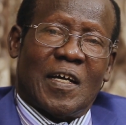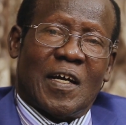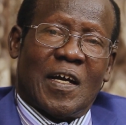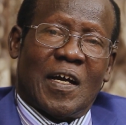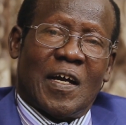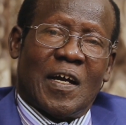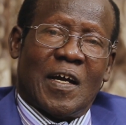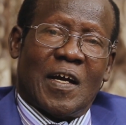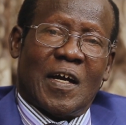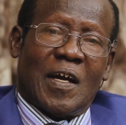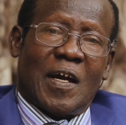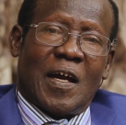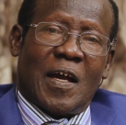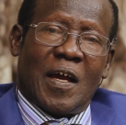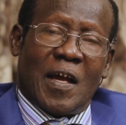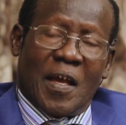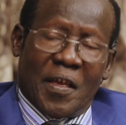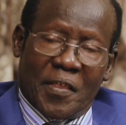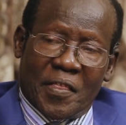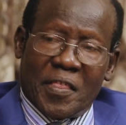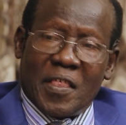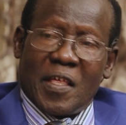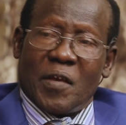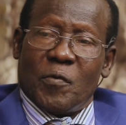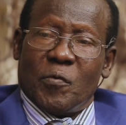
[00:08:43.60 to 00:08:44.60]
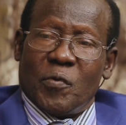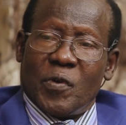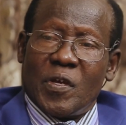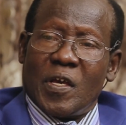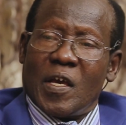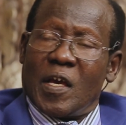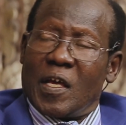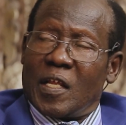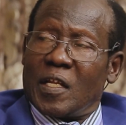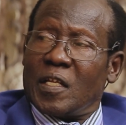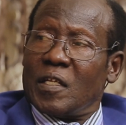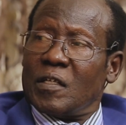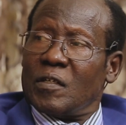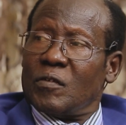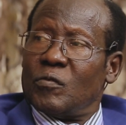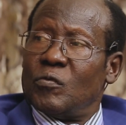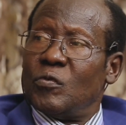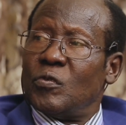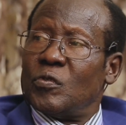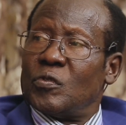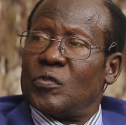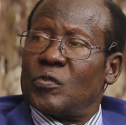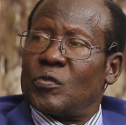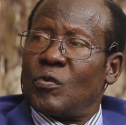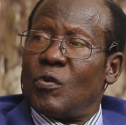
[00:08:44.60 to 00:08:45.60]
I think we are in
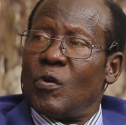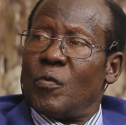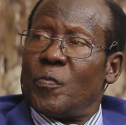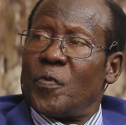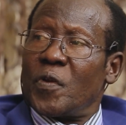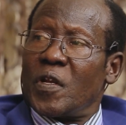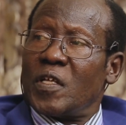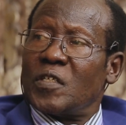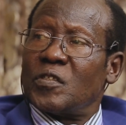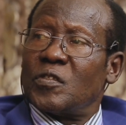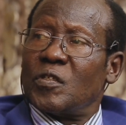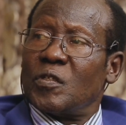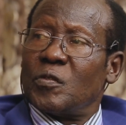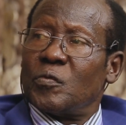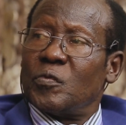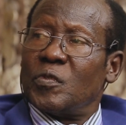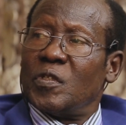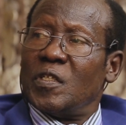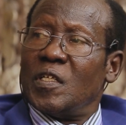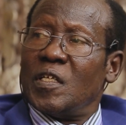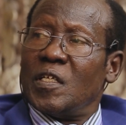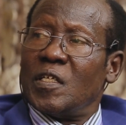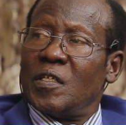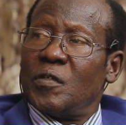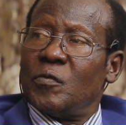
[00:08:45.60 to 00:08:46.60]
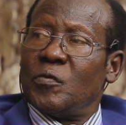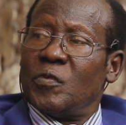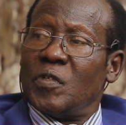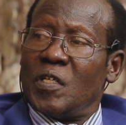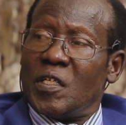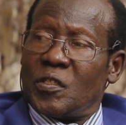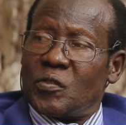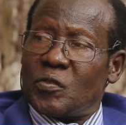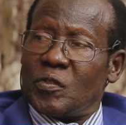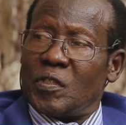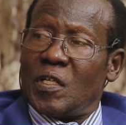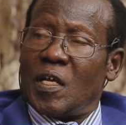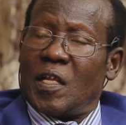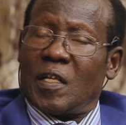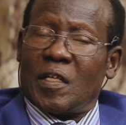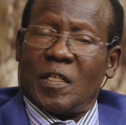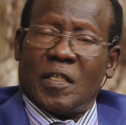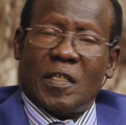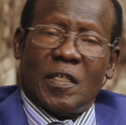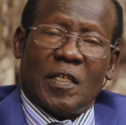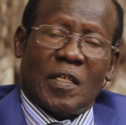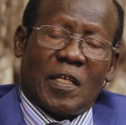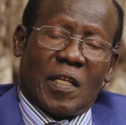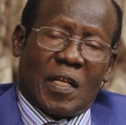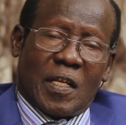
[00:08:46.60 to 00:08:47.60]
good cooperation with the Sudan,
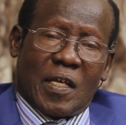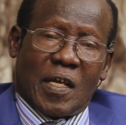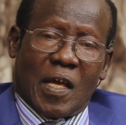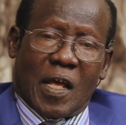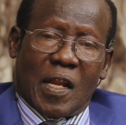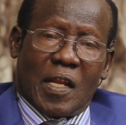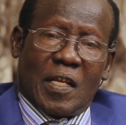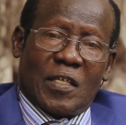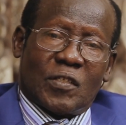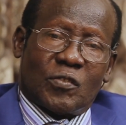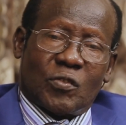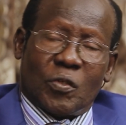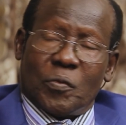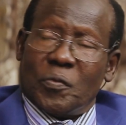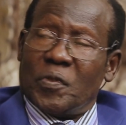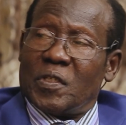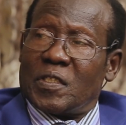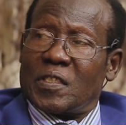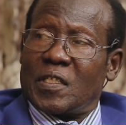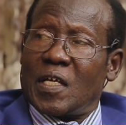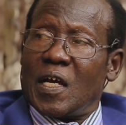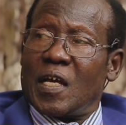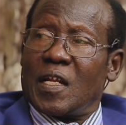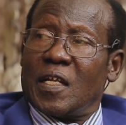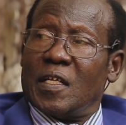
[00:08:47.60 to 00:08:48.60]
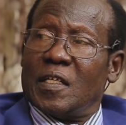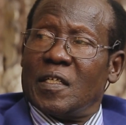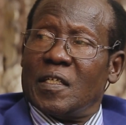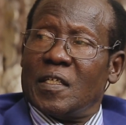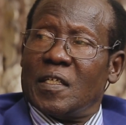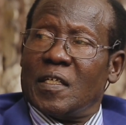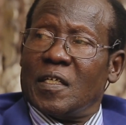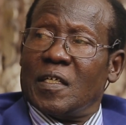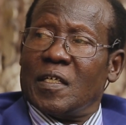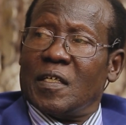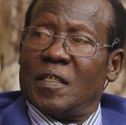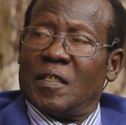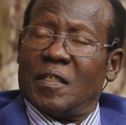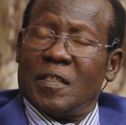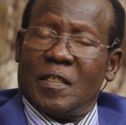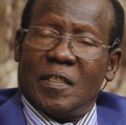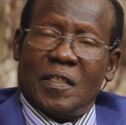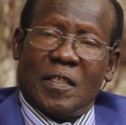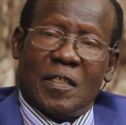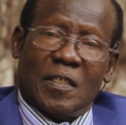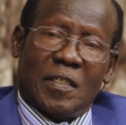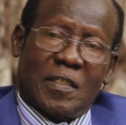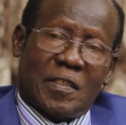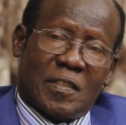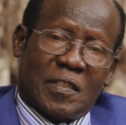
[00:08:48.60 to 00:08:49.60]
regardless of its current
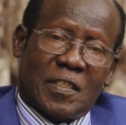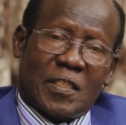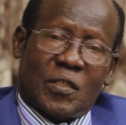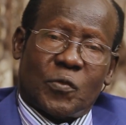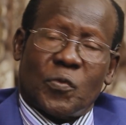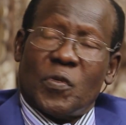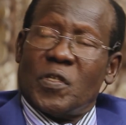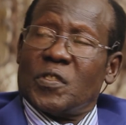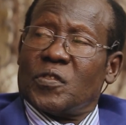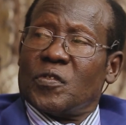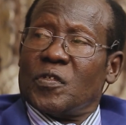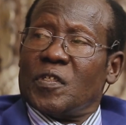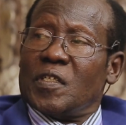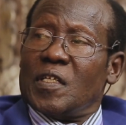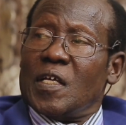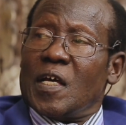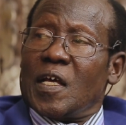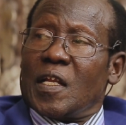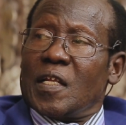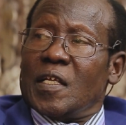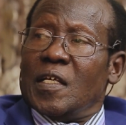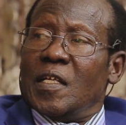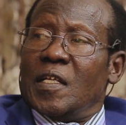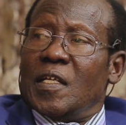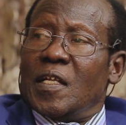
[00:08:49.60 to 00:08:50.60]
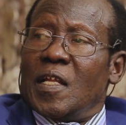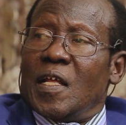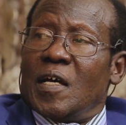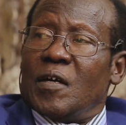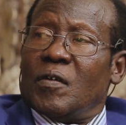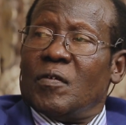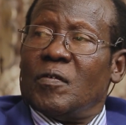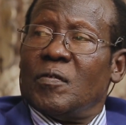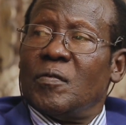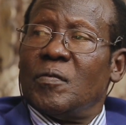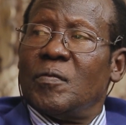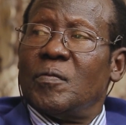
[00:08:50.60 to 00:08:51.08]
situation they are in now.